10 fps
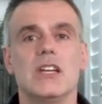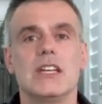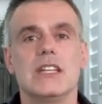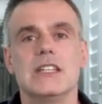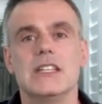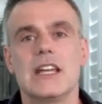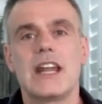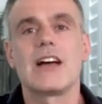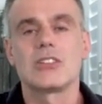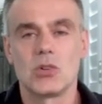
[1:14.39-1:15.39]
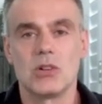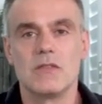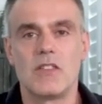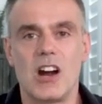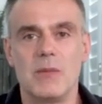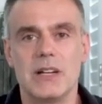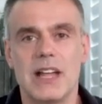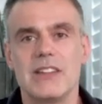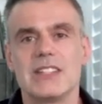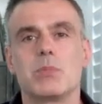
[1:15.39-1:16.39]
in an outdoor environment
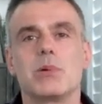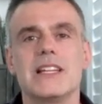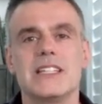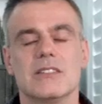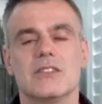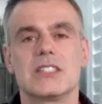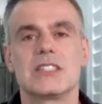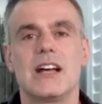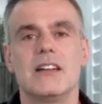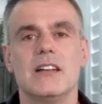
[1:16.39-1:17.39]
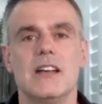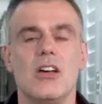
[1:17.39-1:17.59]
and there's plenty of sun,